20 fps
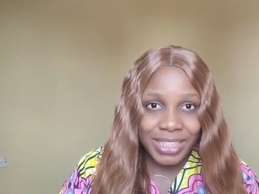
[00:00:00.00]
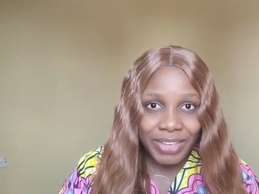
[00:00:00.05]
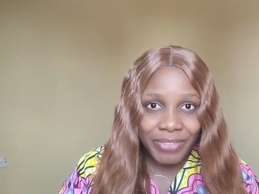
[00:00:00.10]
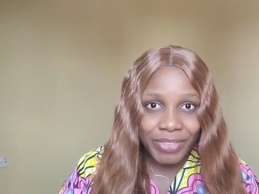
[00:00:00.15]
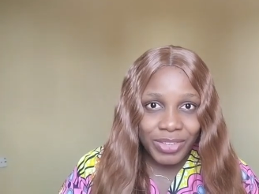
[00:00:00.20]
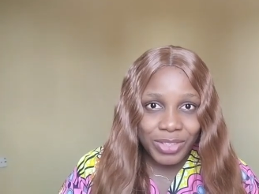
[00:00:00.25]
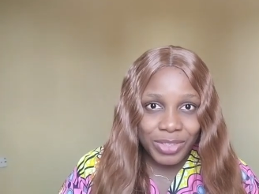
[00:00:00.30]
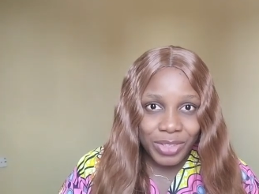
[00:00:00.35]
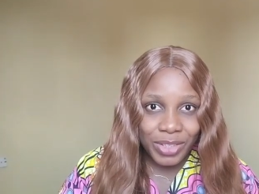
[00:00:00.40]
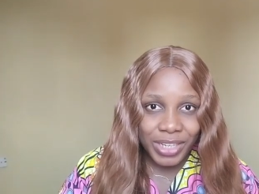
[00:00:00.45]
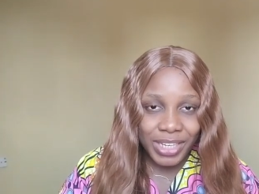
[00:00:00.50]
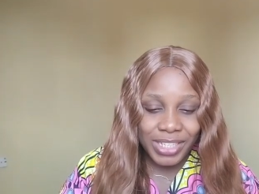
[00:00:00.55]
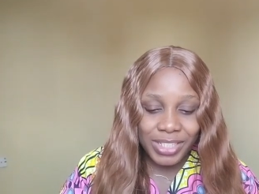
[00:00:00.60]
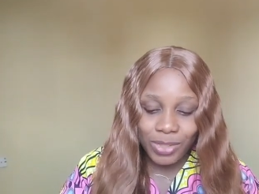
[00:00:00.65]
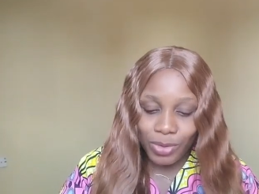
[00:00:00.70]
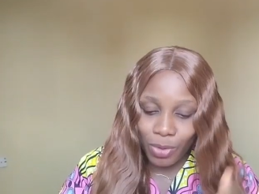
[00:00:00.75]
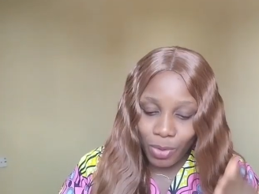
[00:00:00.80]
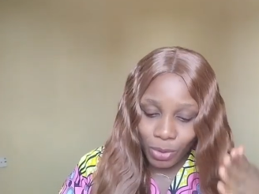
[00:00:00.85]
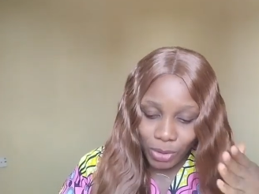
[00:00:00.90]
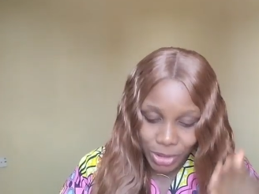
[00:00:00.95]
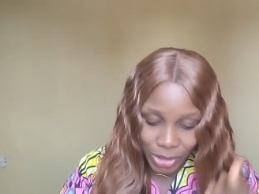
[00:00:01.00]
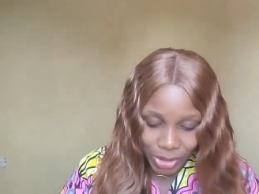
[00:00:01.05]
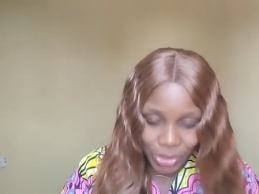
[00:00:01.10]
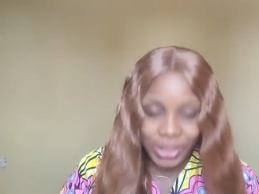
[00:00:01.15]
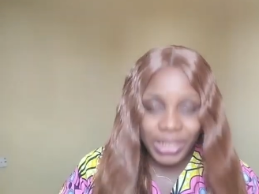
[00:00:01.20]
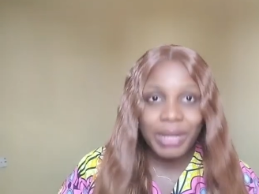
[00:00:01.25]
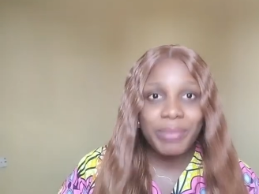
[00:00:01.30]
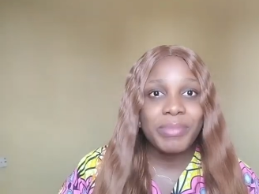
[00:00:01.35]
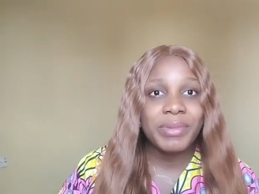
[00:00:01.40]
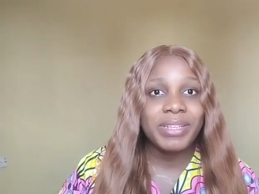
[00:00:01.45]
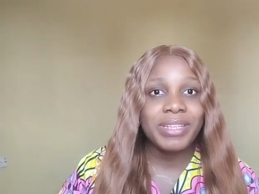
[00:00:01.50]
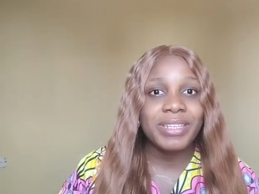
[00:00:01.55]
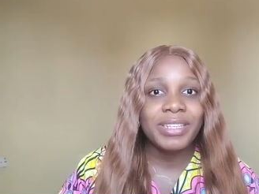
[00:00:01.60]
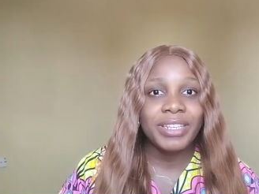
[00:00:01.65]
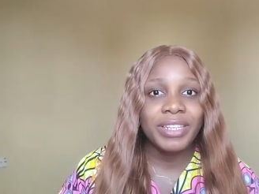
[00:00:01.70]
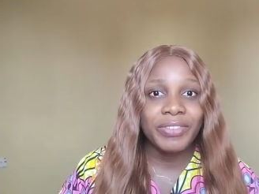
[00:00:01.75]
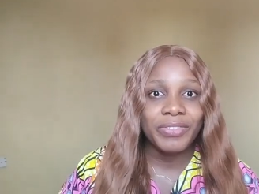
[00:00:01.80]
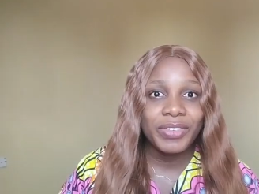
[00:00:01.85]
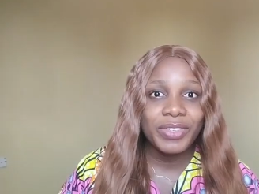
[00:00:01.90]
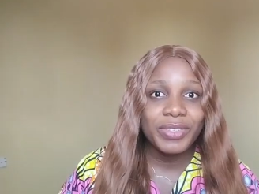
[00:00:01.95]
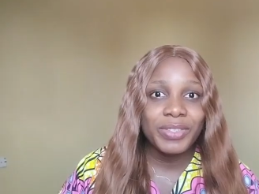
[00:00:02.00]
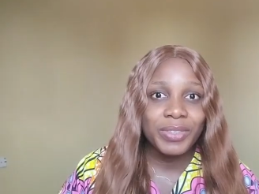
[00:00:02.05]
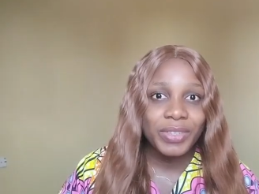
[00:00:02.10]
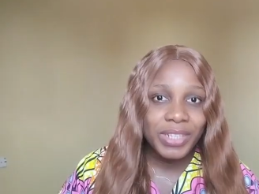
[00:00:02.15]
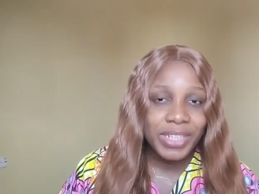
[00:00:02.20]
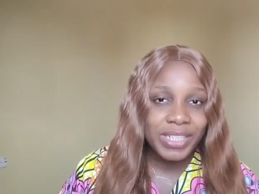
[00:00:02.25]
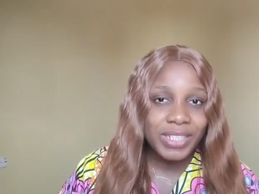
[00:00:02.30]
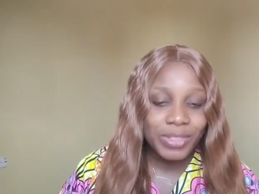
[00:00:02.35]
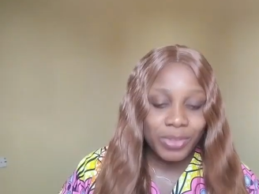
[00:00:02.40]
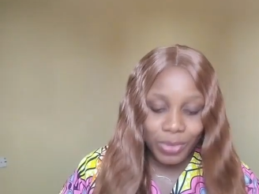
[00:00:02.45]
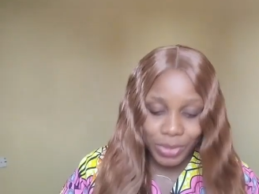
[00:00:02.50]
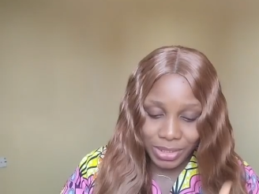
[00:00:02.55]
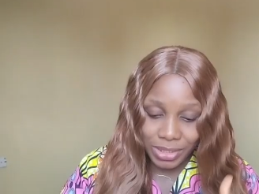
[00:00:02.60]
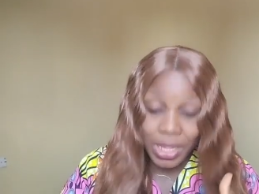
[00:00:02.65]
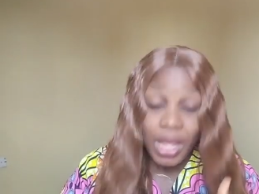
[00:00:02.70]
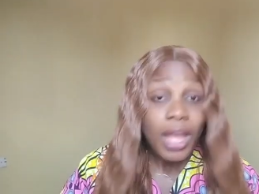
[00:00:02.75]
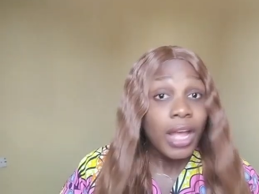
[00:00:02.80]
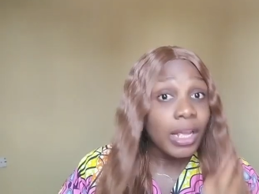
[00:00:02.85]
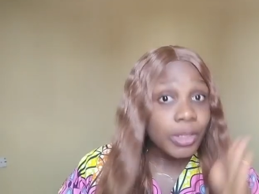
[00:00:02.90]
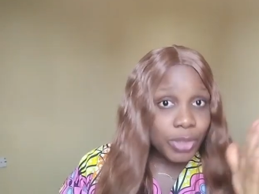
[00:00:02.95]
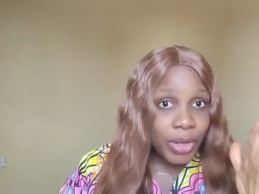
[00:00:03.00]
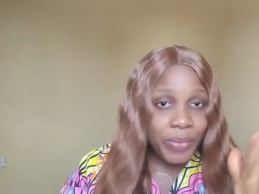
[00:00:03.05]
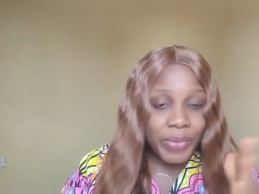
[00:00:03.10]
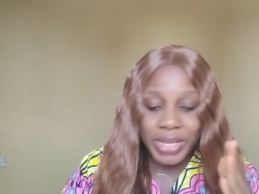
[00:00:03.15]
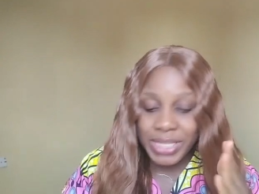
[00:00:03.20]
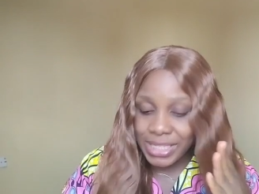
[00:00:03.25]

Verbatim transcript: given to it or this other meaning given to it or sorry,